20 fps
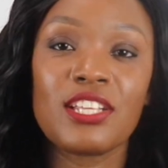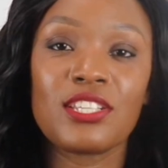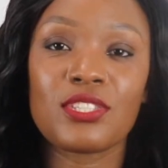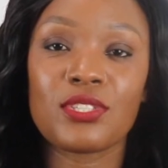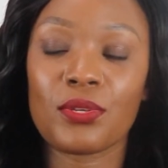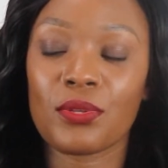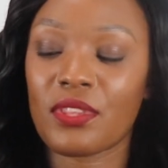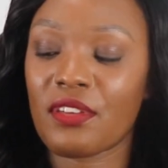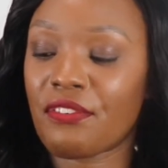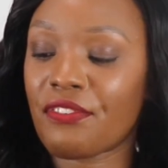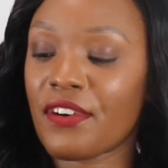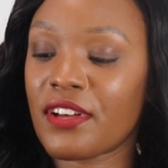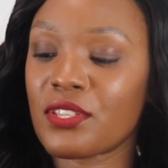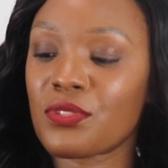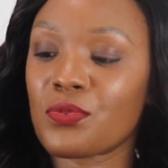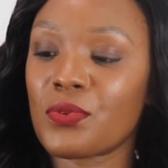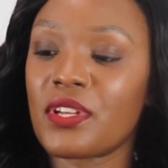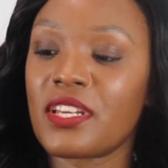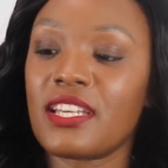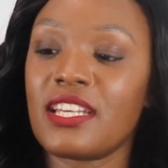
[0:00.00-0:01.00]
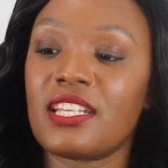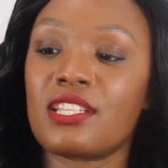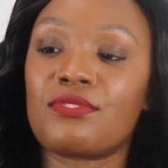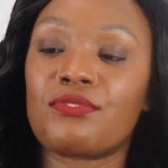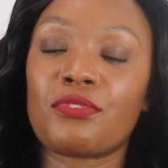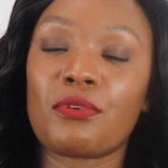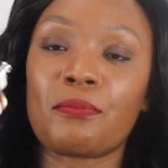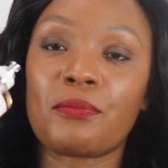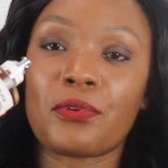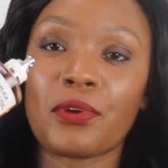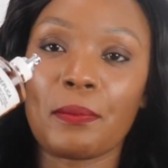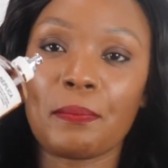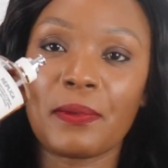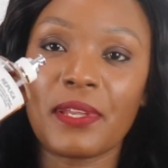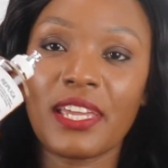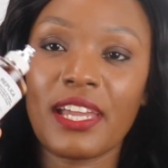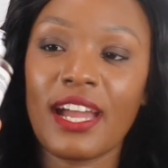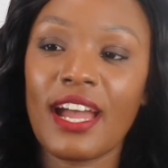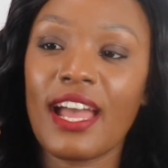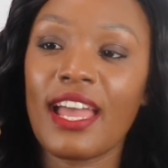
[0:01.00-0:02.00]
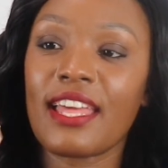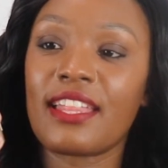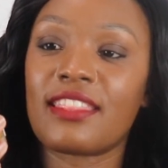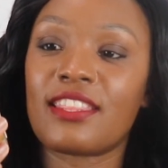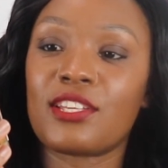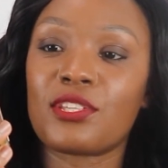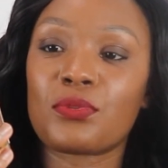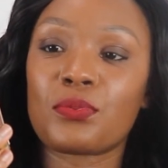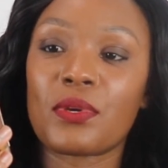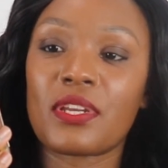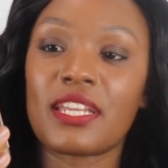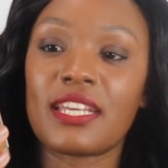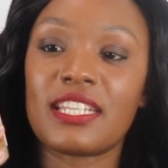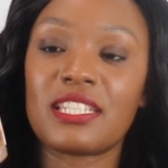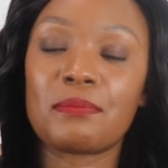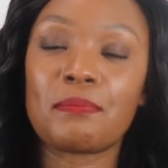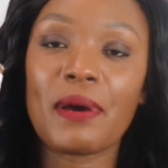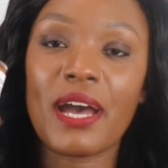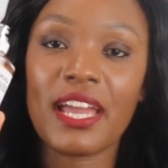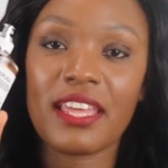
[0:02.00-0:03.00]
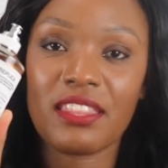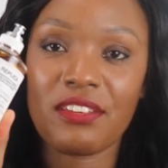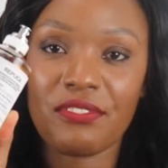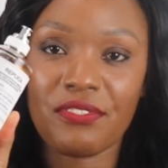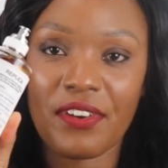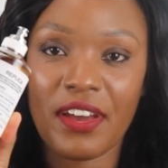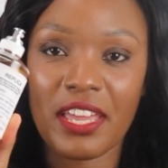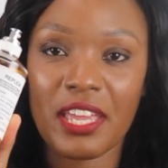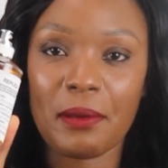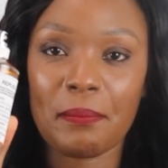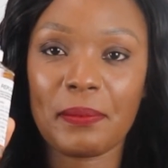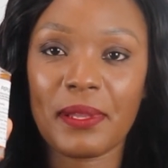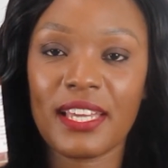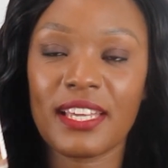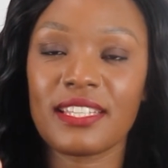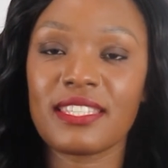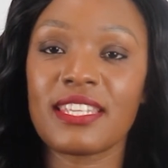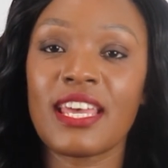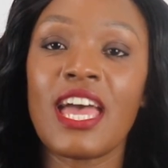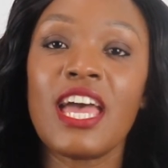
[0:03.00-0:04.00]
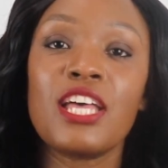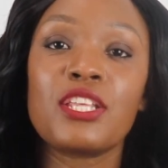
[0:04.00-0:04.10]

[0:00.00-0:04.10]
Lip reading: So the first one is from Replica, and this one is By the Fireplace.